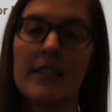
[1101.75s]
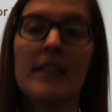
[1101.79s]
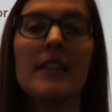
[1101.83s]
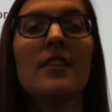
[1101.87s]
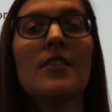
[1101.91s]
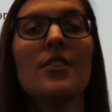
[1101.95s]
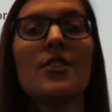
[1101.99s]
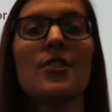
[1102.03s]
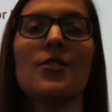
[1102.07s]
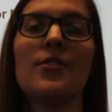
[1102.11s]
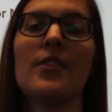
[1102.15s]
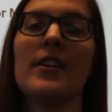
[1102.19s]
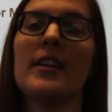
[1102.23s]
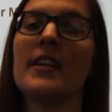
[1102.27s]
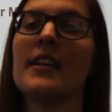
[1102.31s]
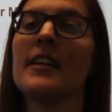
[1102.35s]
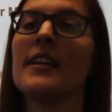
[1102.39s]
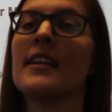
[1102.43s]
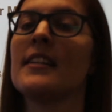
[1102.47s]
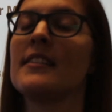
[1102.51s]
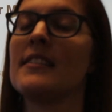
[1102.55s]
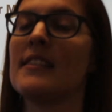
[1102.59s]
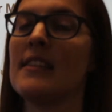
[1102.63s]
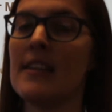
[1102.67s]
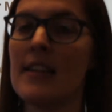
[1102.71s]

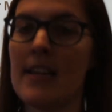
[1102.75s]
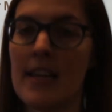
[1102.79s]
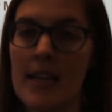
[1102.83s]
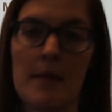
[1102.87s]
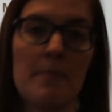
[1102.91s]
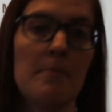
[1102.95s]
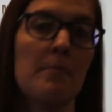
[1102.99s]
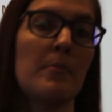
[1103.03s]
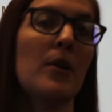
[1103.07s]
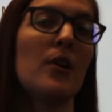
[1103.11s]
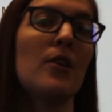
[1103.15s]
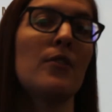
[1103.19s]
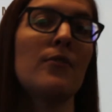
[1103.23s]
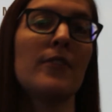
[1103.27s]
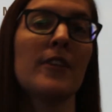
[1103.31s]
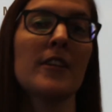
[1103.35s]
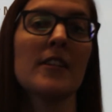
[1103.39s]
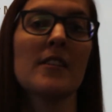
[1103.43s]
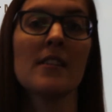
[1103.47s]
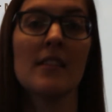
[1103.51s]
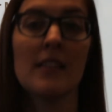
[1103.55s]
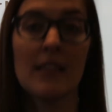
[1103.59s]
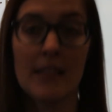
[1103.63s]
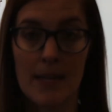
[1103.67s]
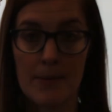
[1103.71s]
illustrating it's an
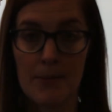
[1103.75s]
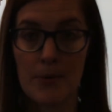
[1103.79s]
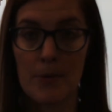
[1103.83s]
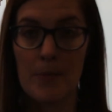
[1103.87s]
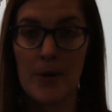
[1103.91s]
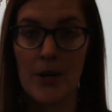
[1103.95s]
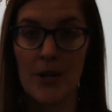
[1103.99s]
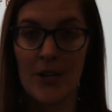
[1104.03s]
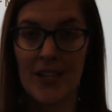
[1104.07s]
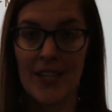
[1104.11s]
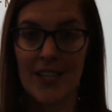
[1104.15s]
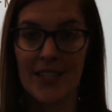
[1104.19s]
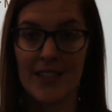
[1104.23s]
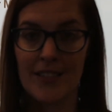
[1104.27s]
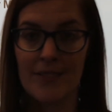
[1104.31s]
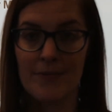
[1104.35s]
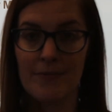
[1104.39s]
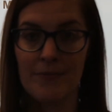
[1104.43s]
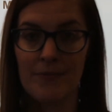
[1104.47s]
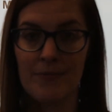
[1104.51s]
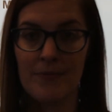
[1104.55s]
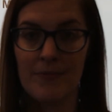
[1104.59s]
imperfect labor market.